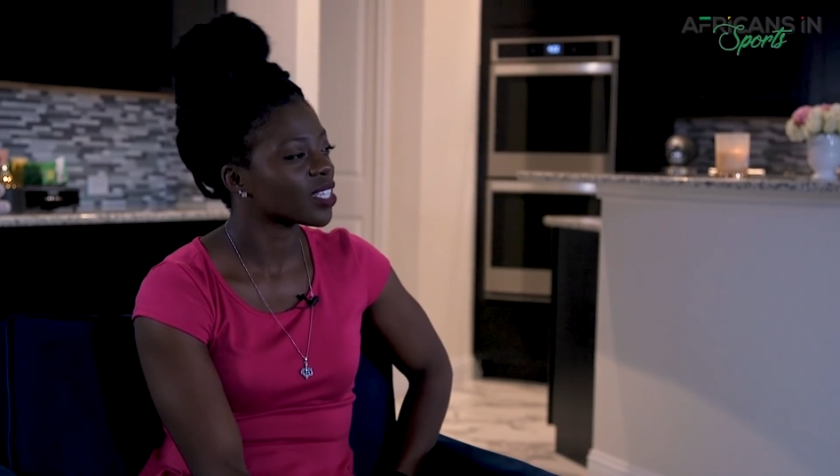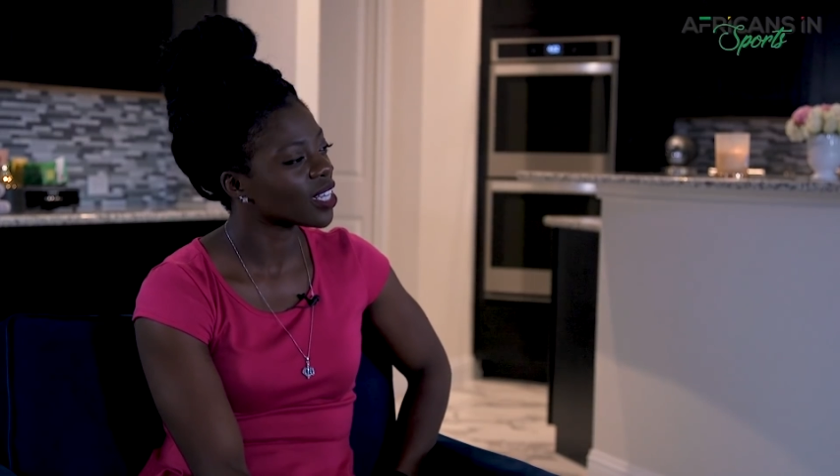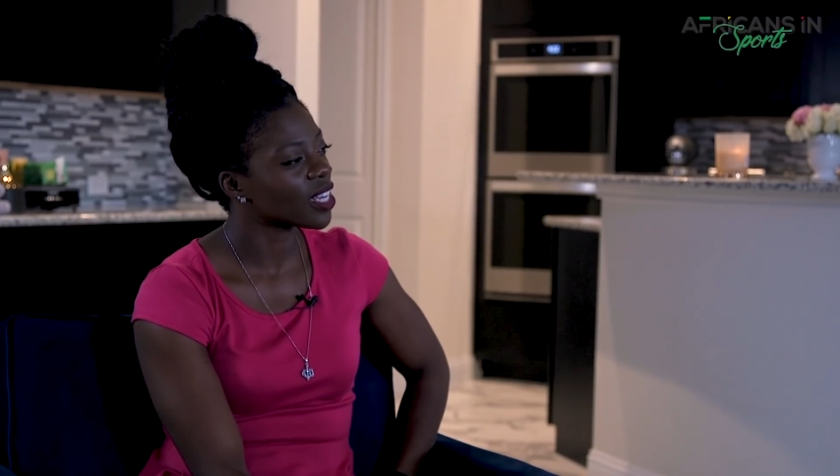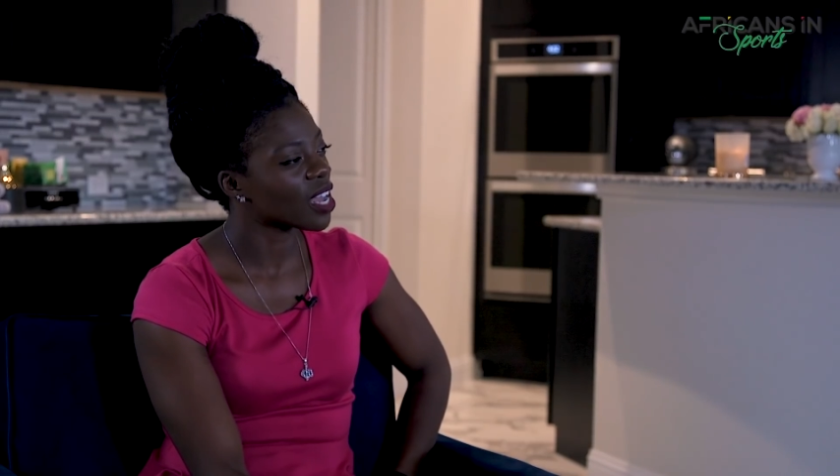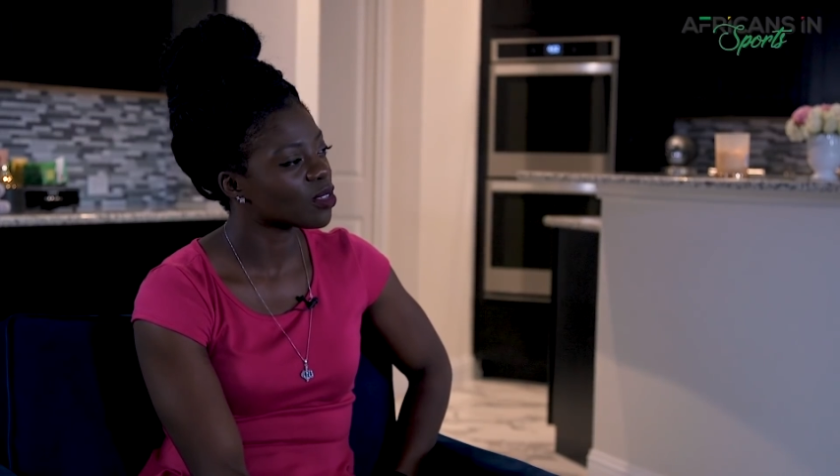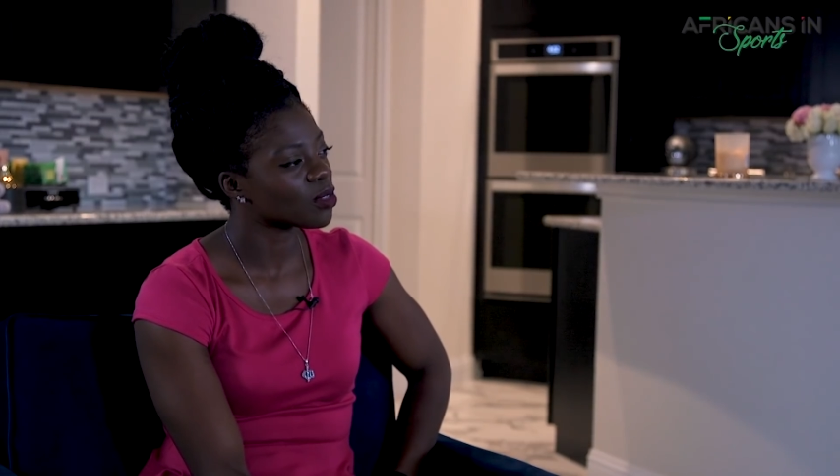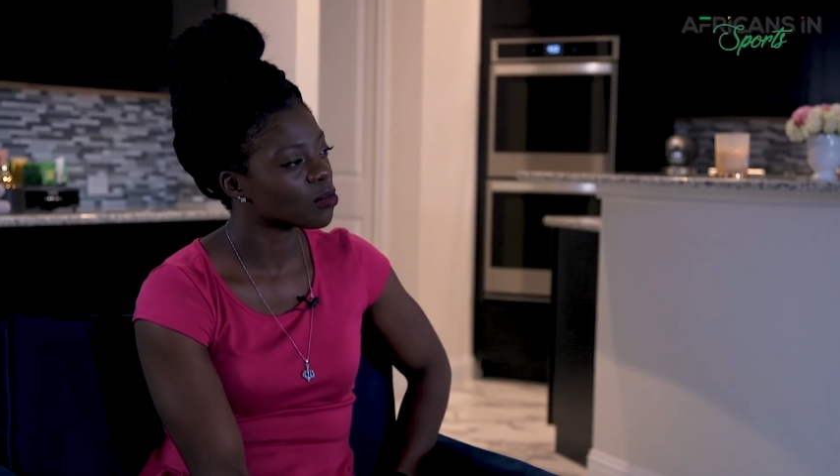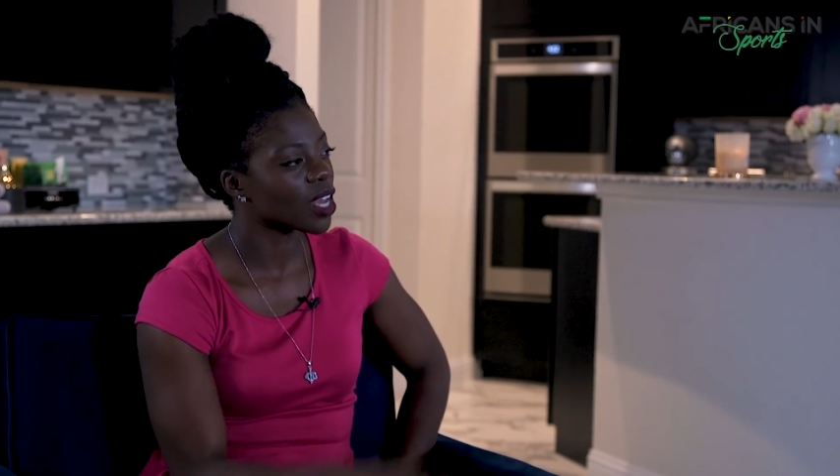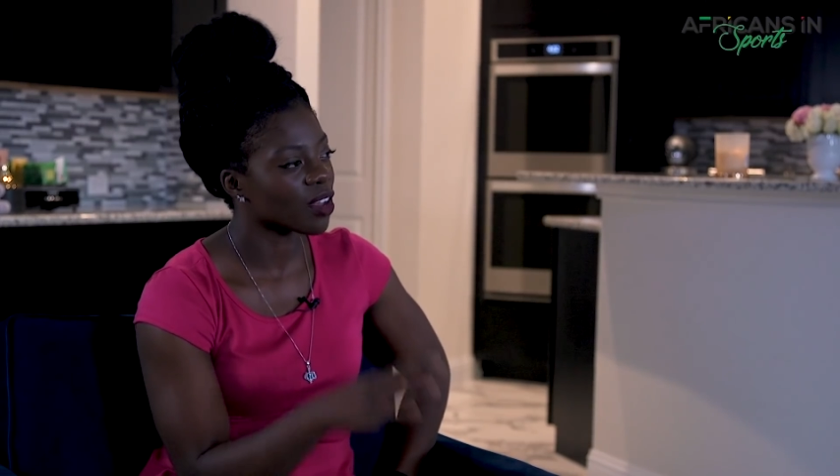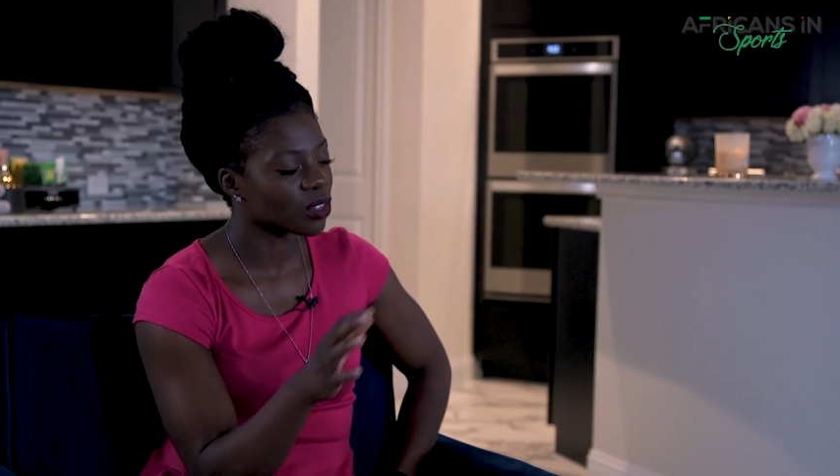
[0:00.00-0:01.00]
And the lady came to
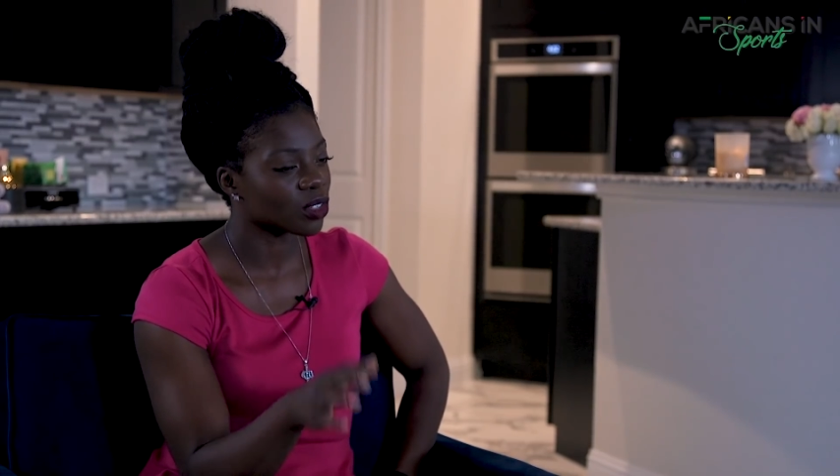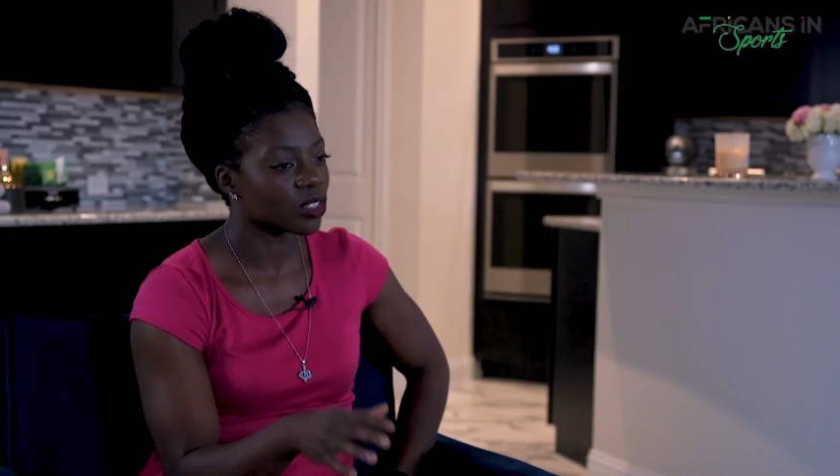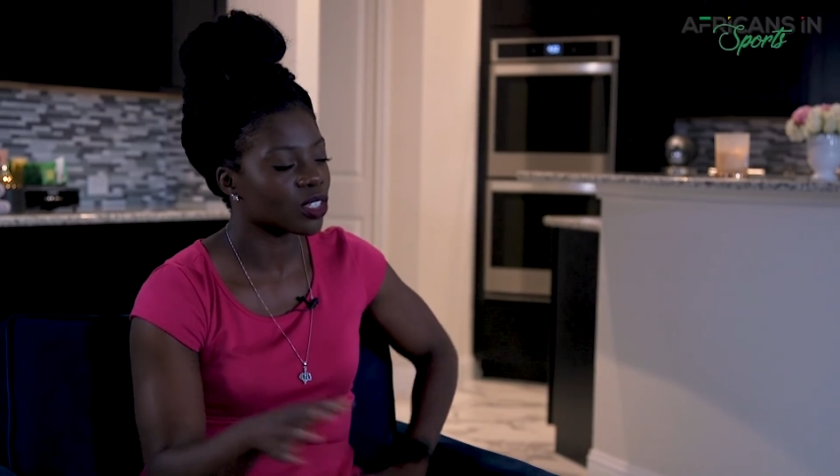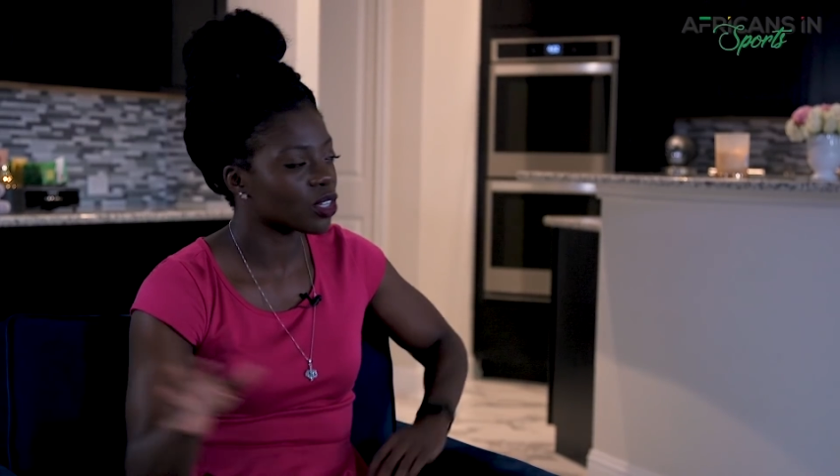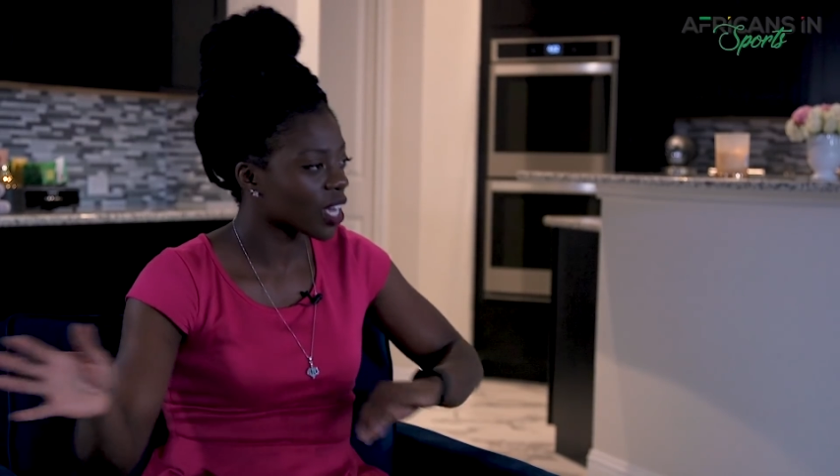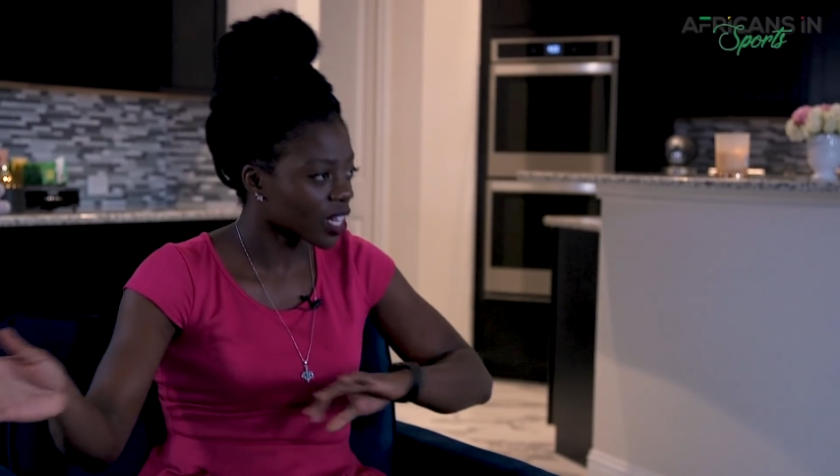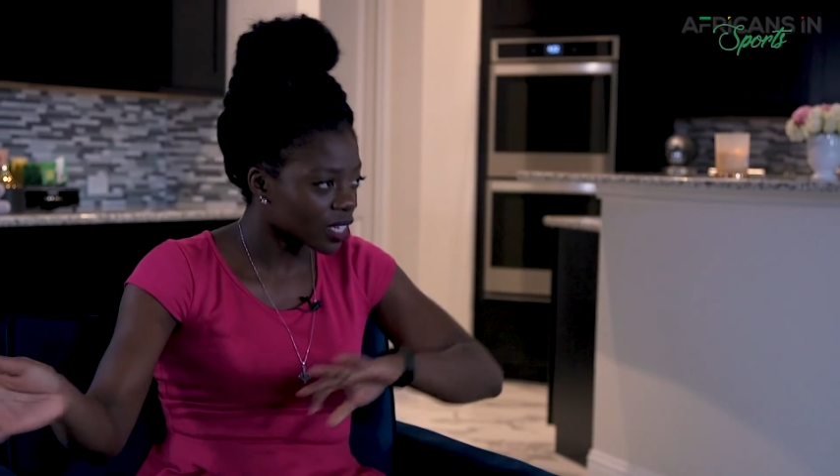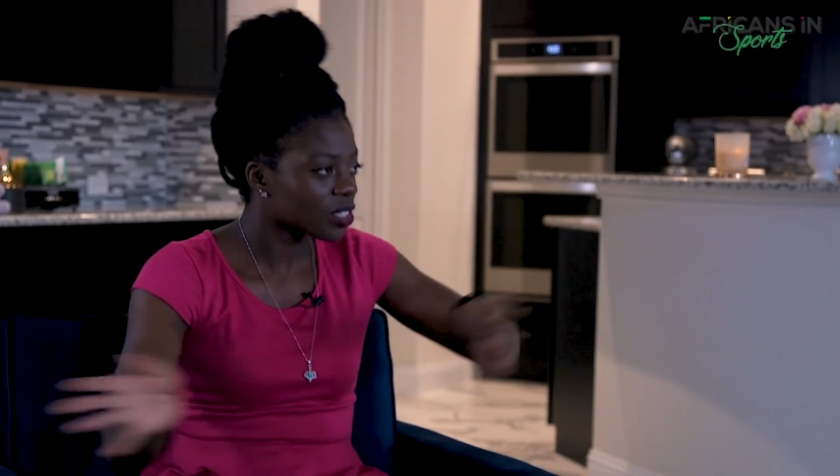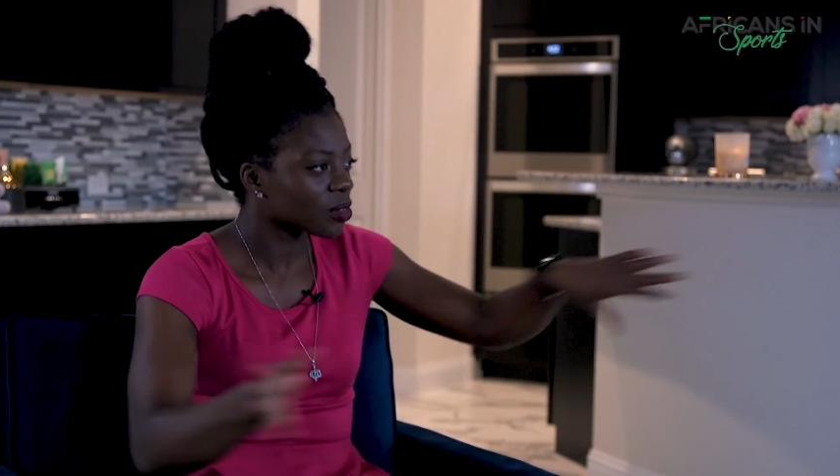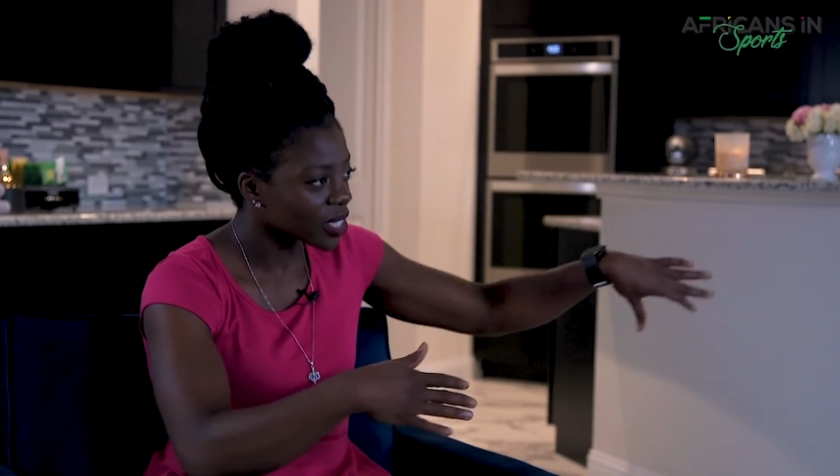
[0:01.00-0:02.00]
me after, you know, you got to
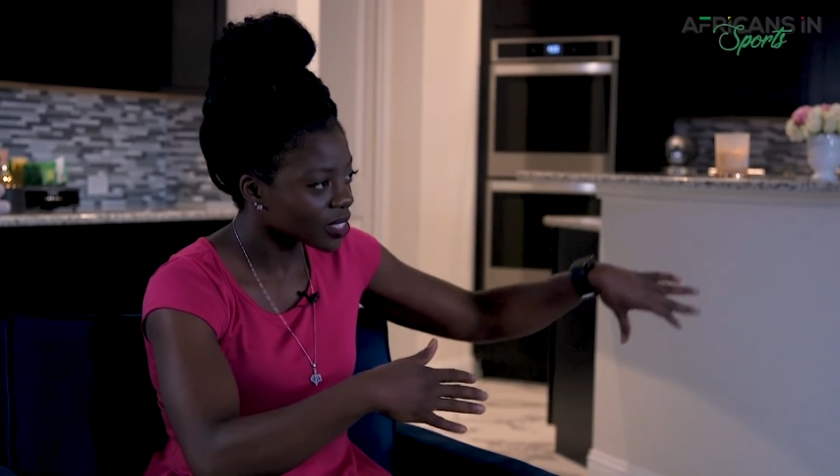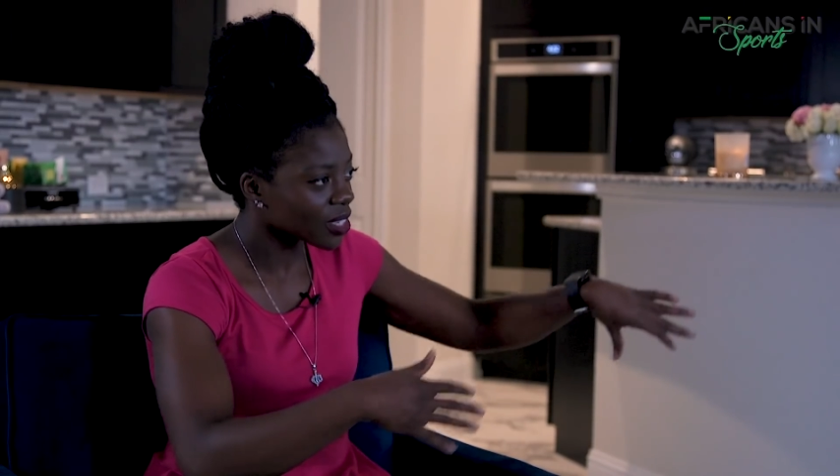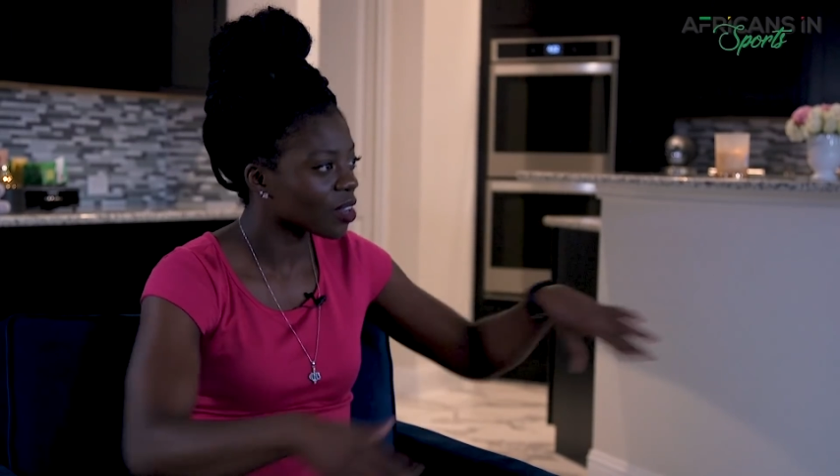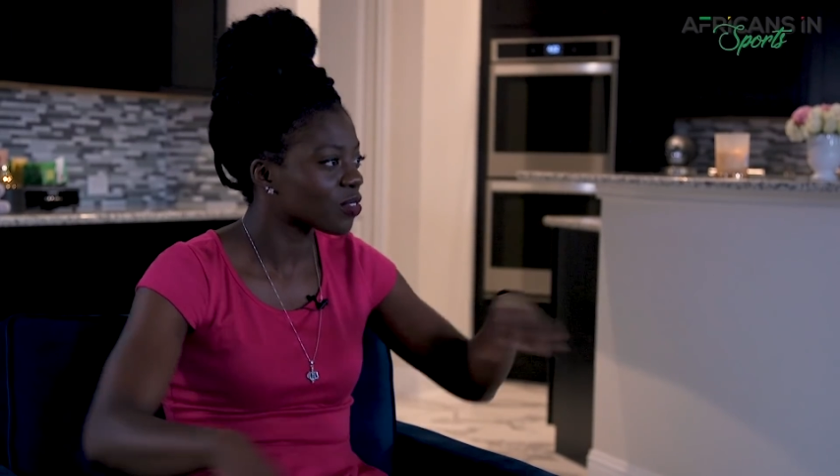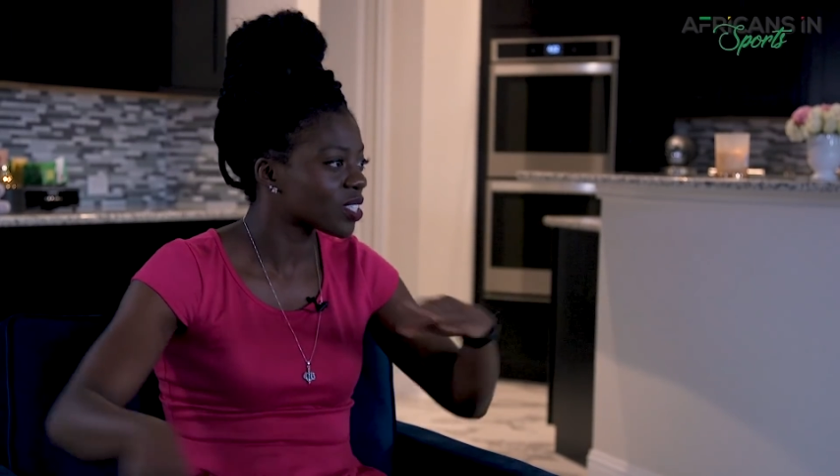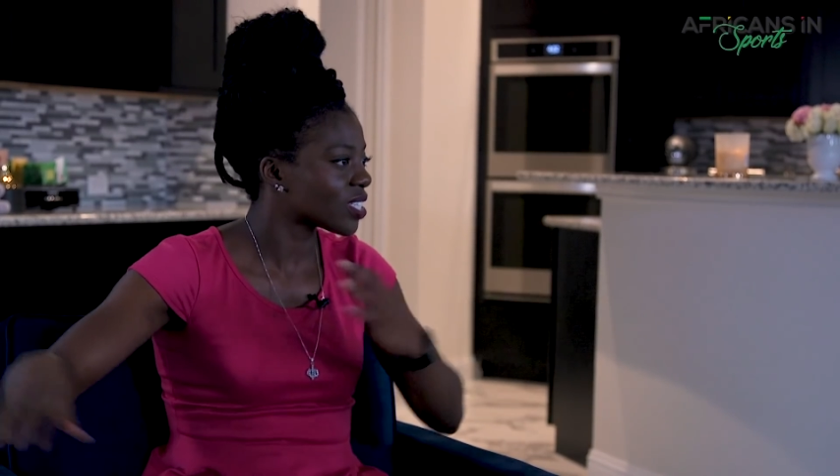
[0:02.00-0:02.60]
clear the race off.